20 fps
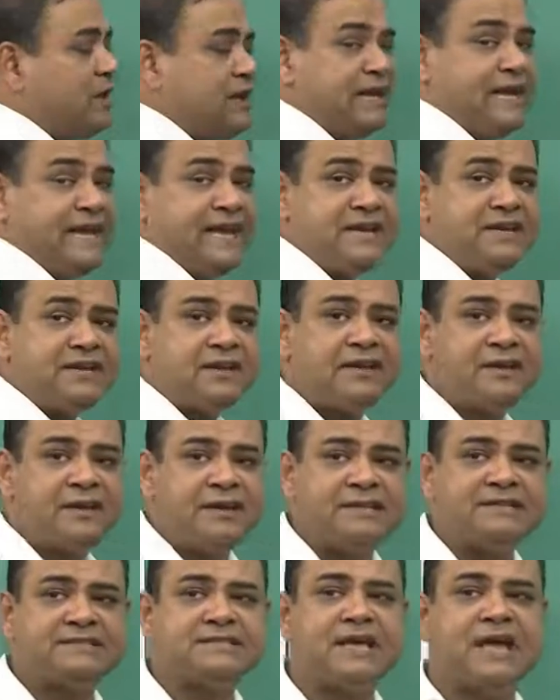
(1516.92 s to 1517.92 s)
will
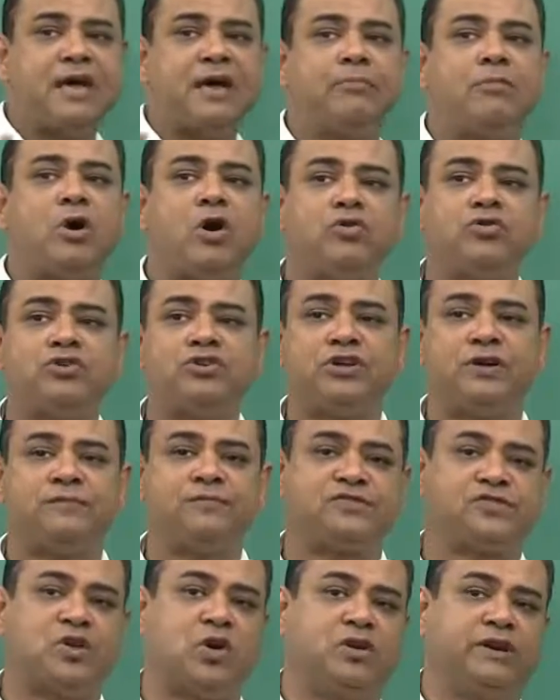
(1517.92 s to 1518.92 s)
increase the amount of
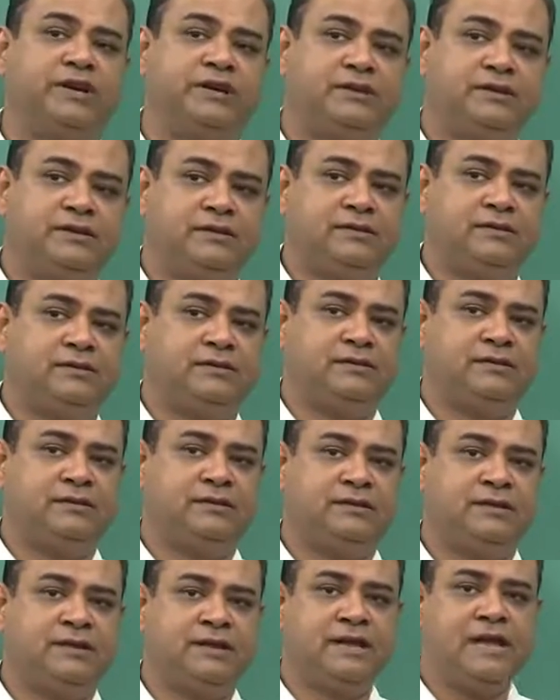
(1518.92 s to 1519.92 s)
solid,
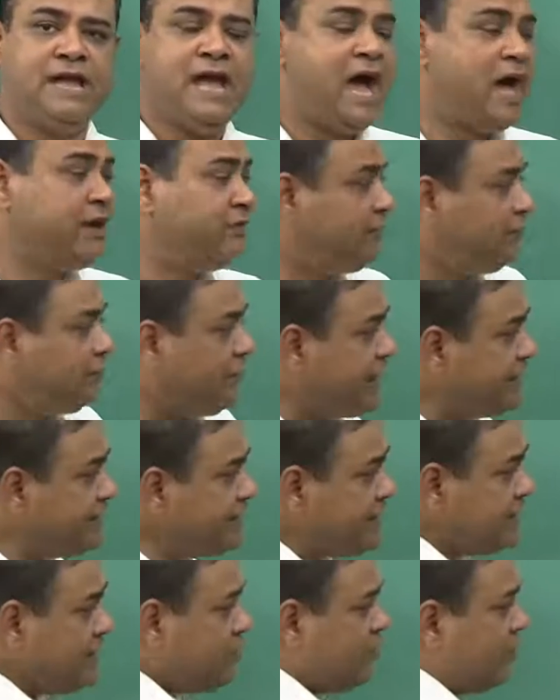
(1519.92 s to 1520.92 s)
and
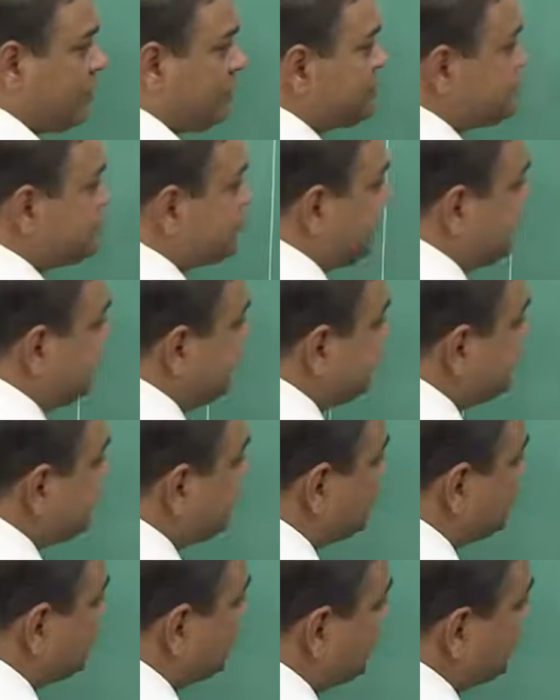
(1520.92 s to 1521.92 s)
finally once we reach
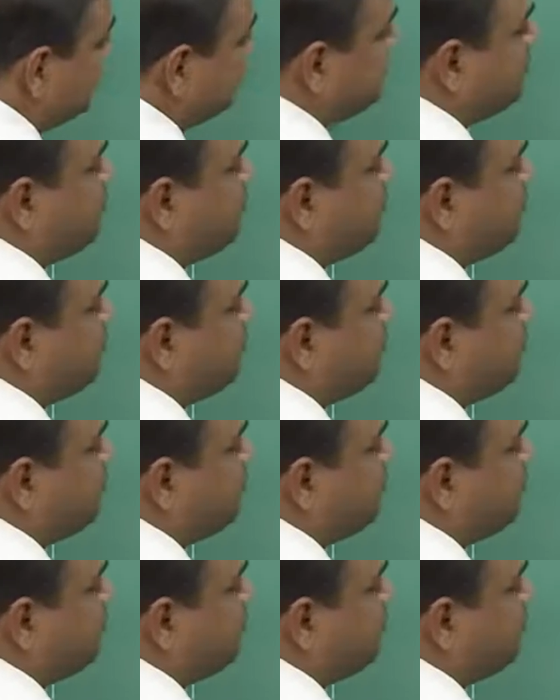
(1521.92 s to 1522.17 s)
to this